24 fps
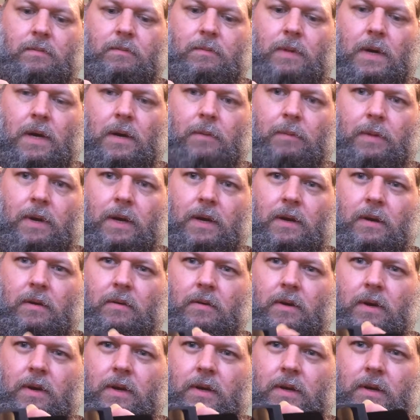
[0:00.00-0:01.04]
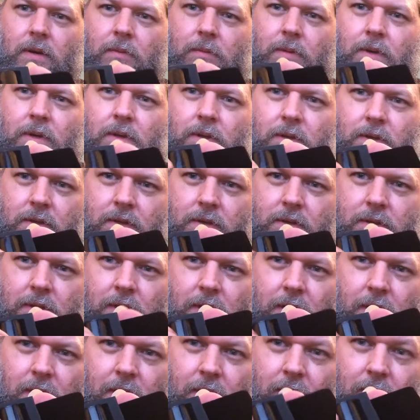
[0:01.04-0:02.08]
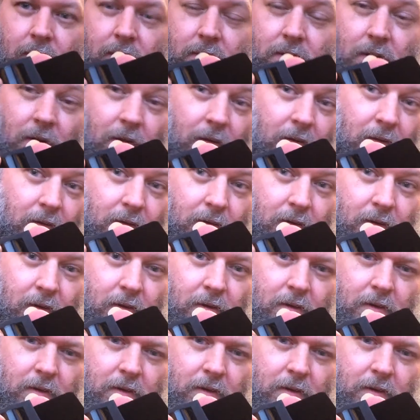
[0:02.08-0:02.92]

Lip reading: pop it out right now, but this is a taller